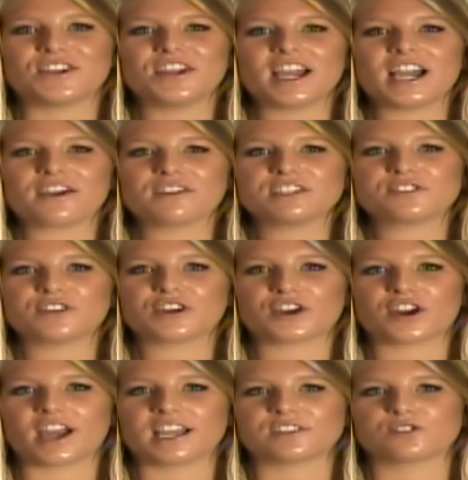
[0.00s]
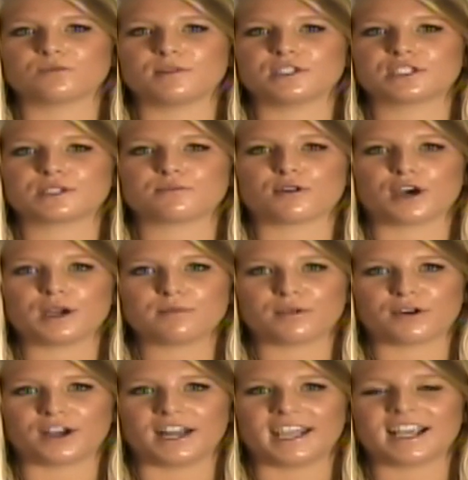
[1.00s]
Student Outreach for Christ will meet tomorrow
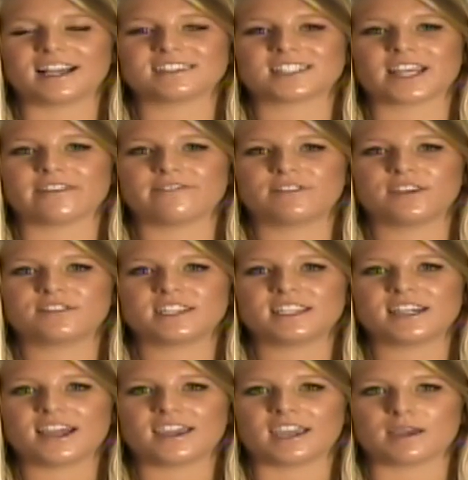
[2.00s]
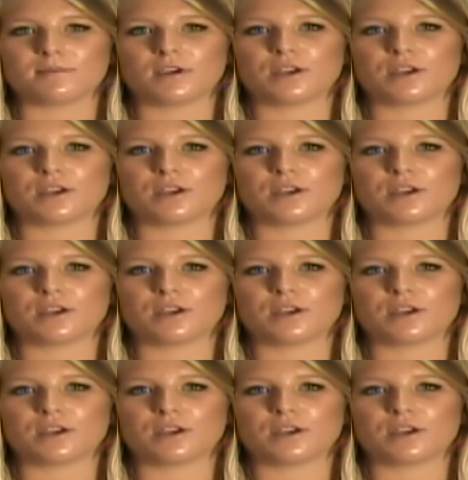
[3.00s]
morning at 7:15 a.m.